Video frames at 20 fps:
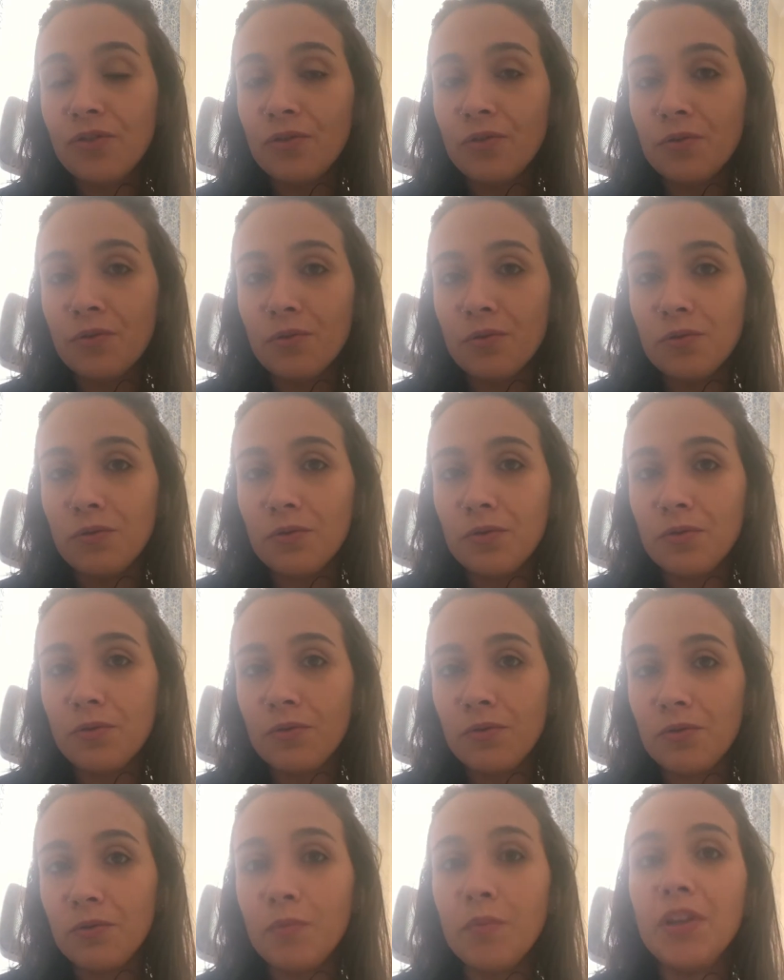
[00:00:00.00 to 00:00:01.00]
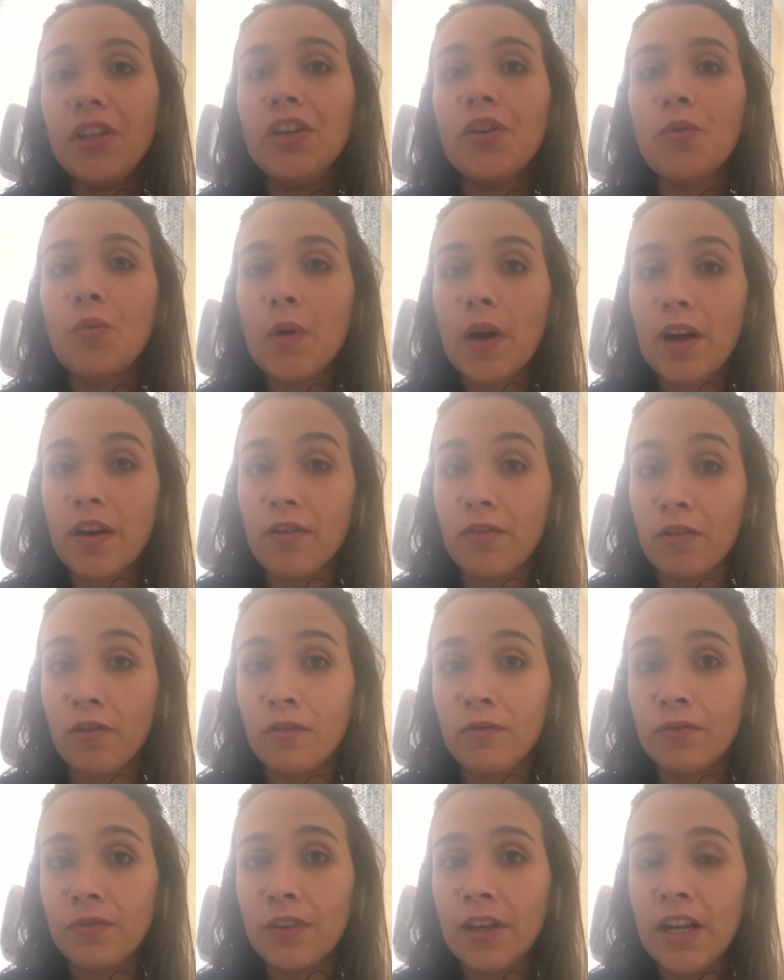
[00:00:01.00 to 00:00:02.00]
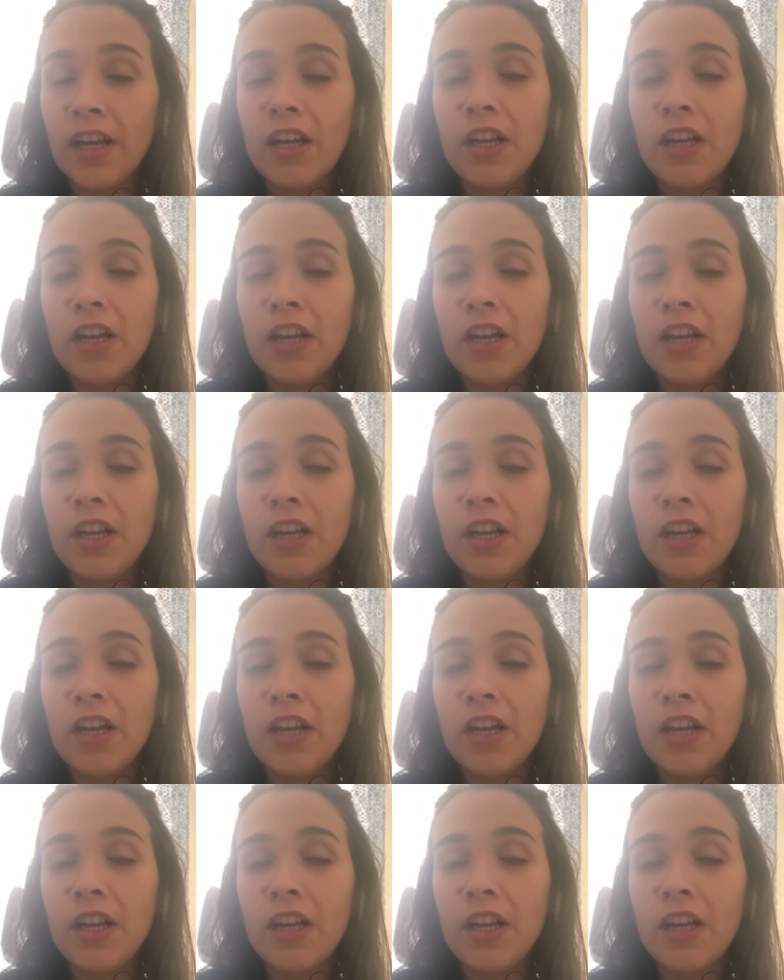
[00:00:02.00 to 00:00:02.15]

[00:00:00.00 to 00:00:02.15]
to be aware of,